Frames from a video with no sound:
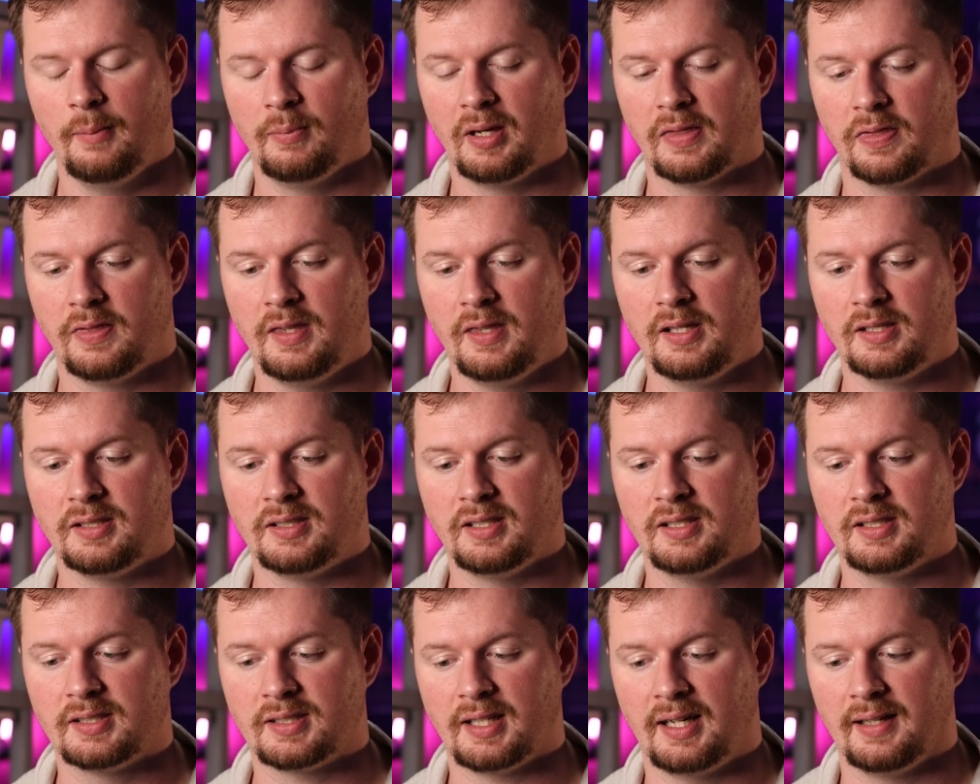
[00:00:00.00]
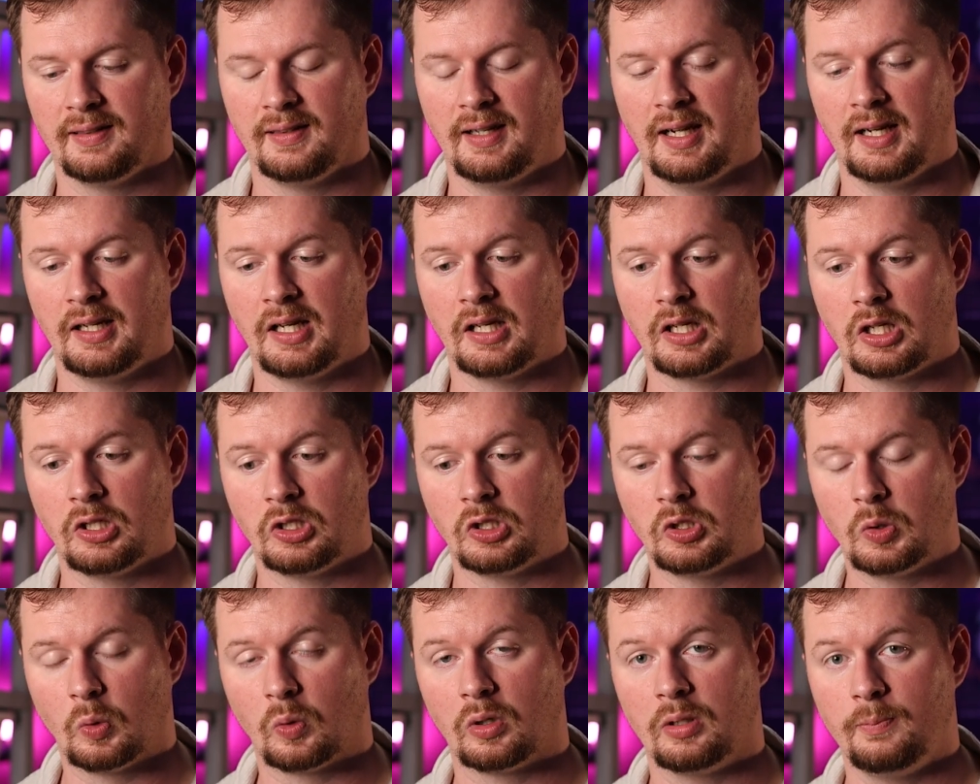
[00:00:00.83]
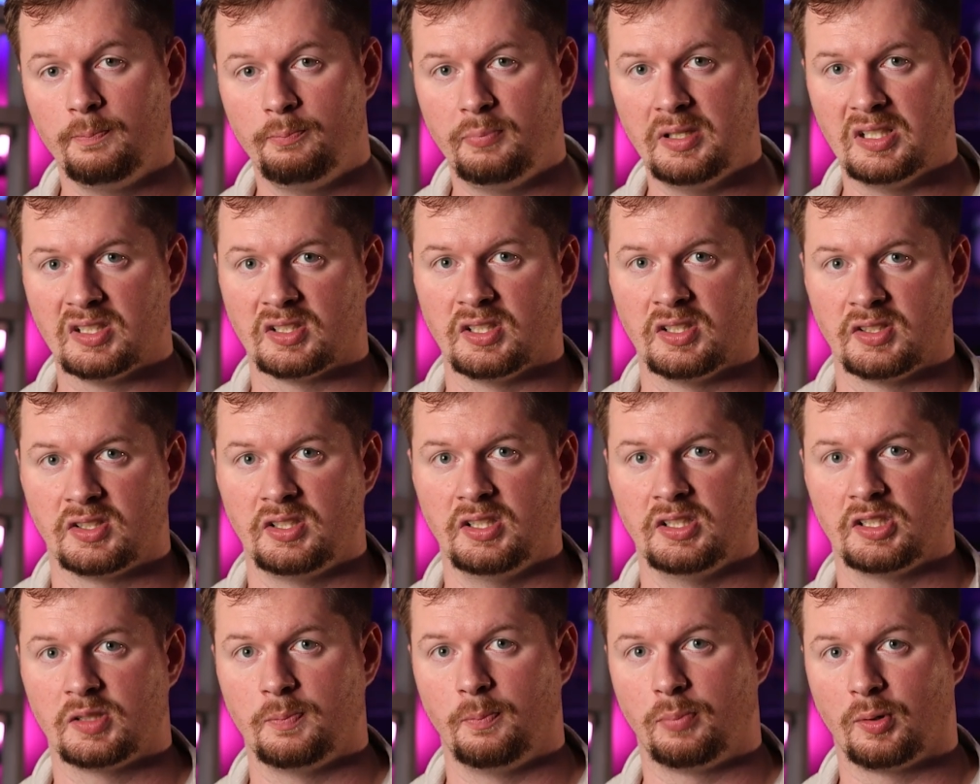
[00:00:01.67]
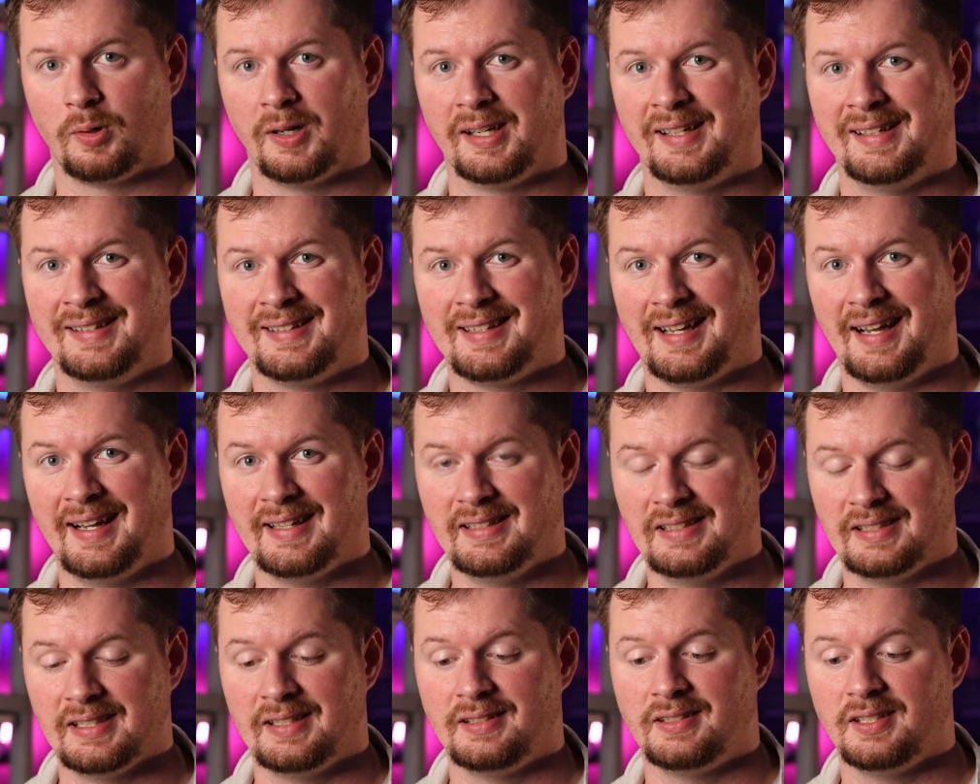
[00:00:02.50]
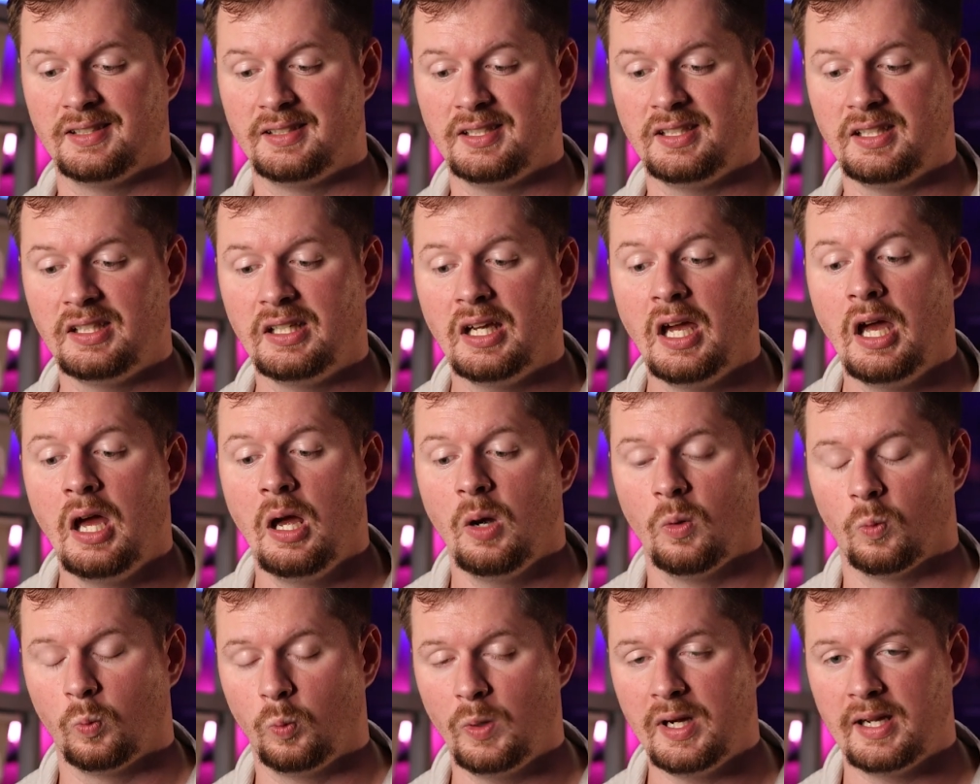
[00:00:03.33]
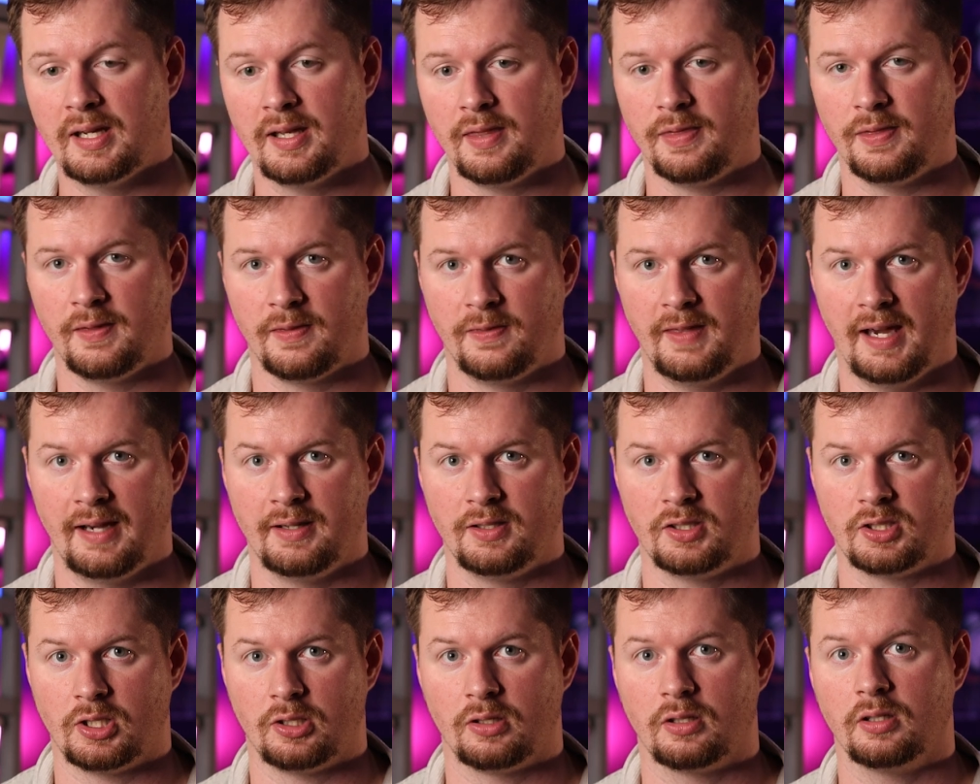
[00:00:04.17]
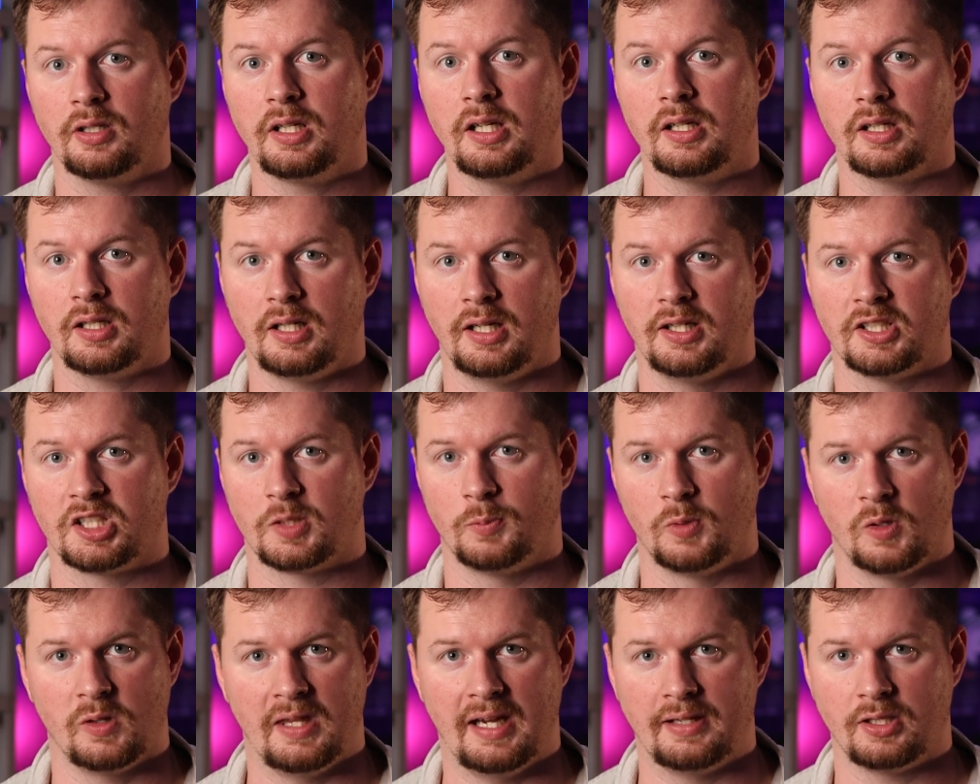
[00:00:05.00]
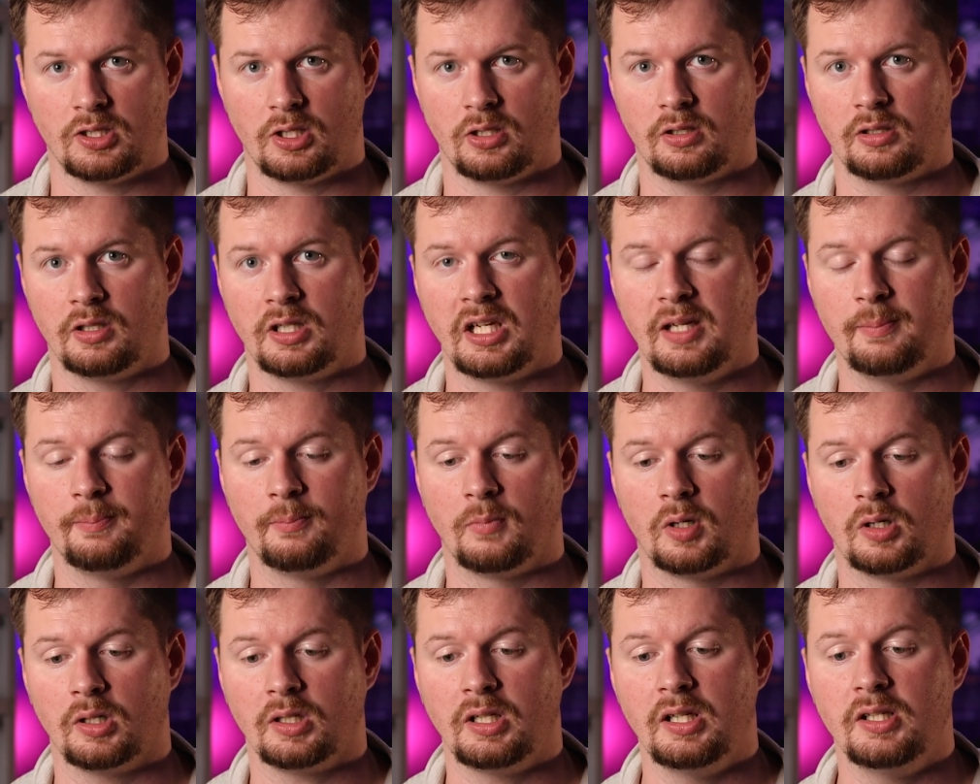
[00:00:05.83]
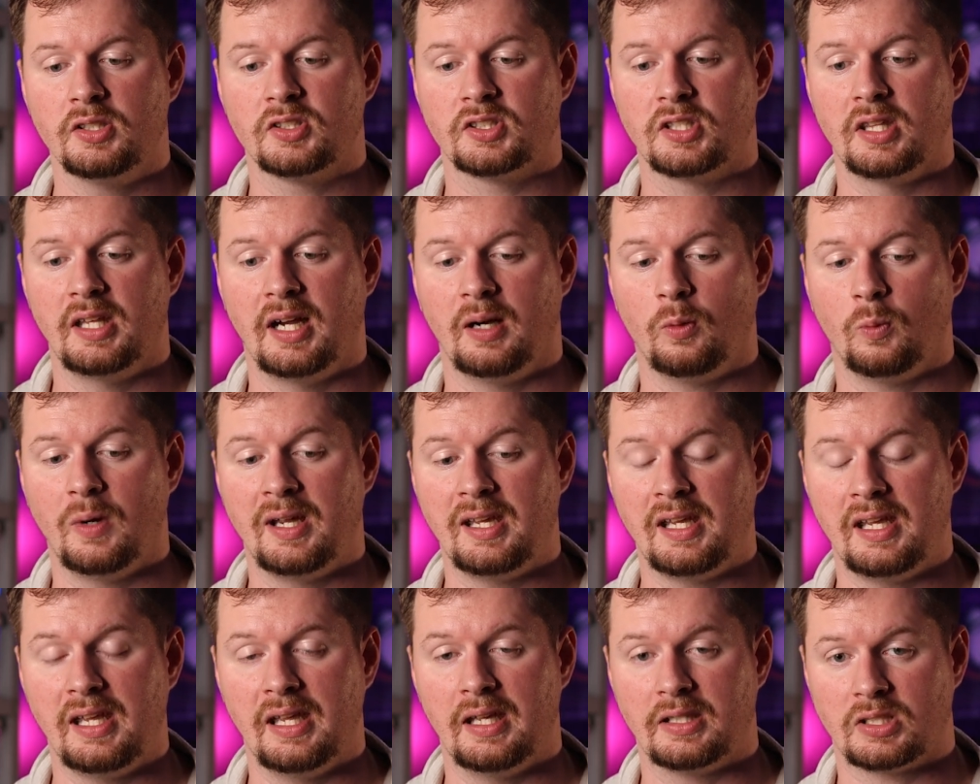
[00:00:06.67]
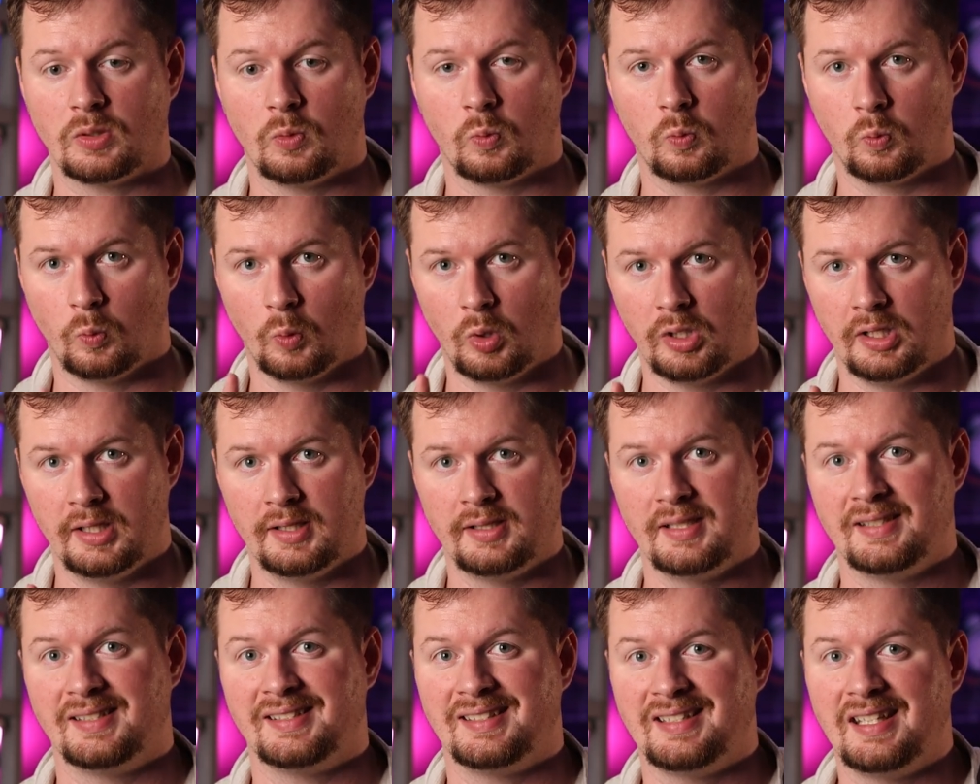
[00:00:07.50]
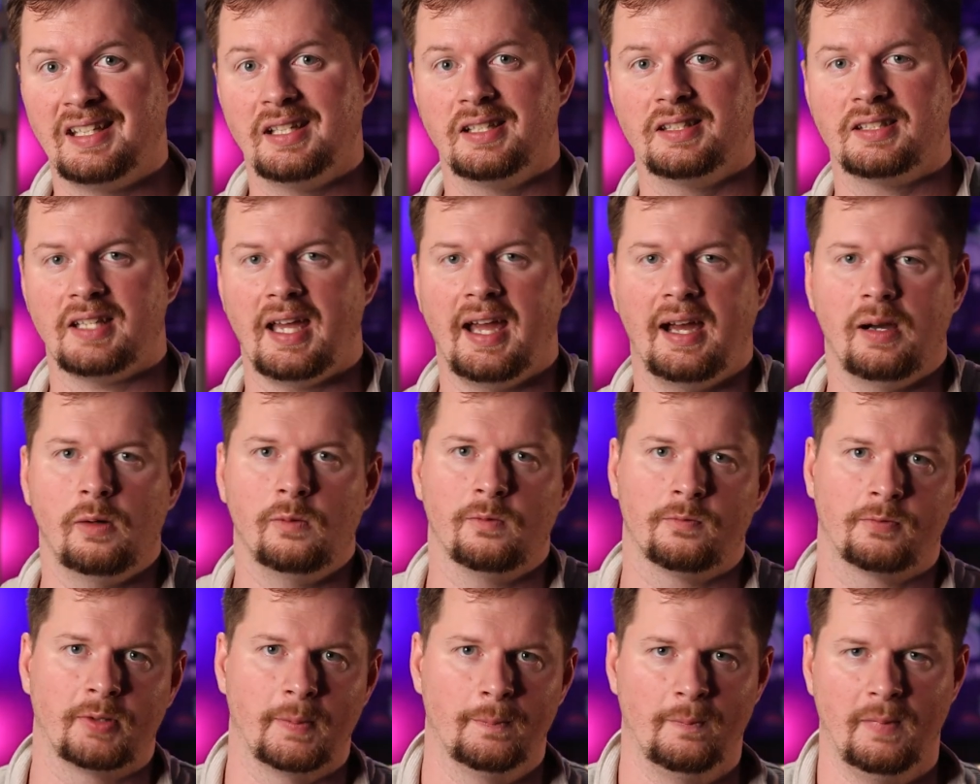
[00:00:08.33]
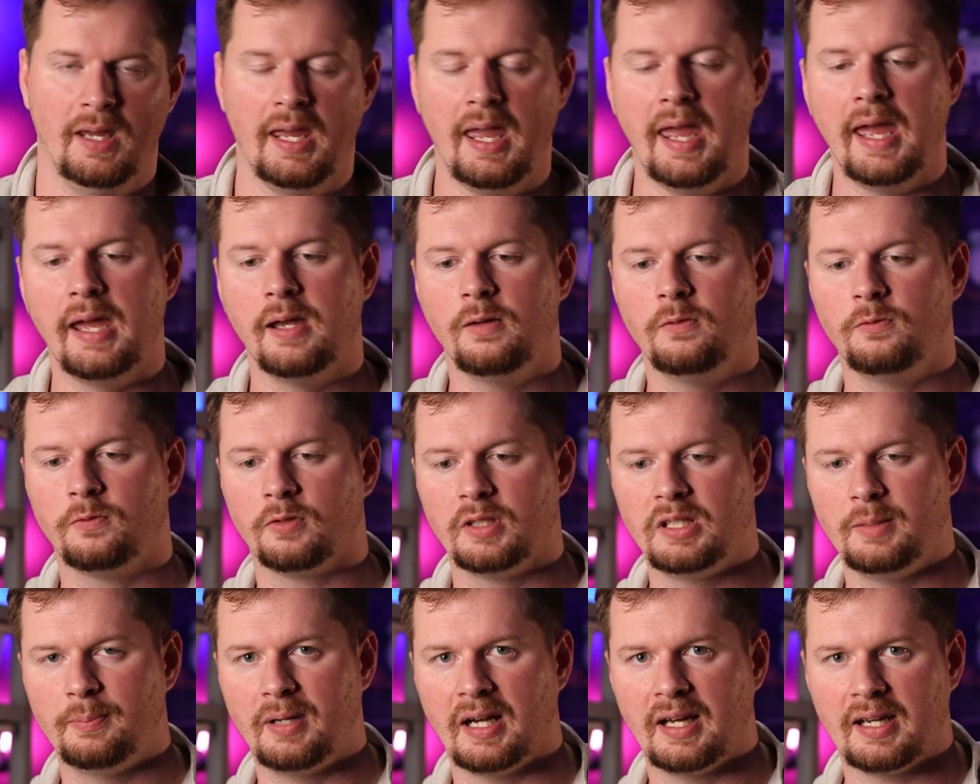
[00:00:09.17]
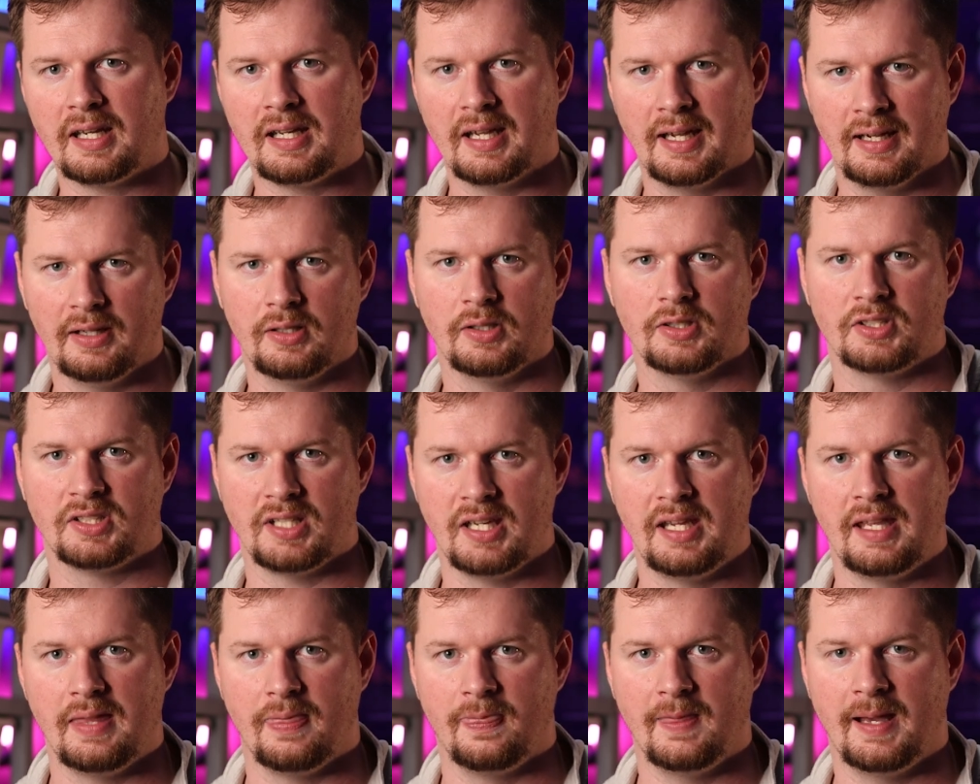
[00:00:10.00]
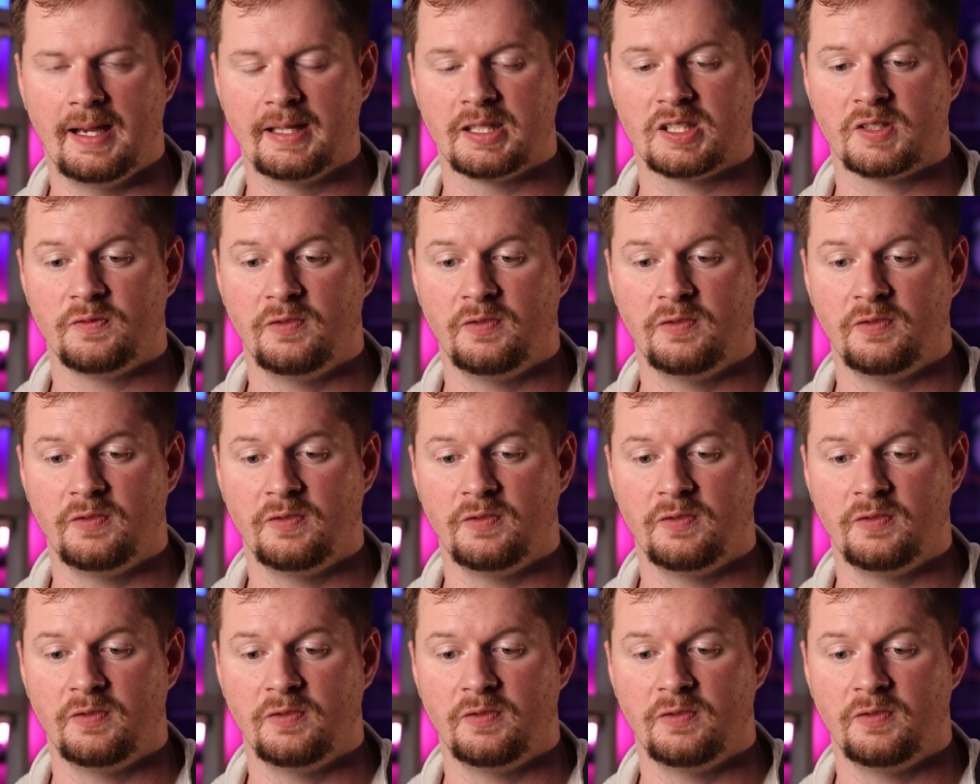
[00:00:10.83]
but this is aligning your business's brand identity with that target customer, that target market, so that way it, 1, stands out from everybody else in that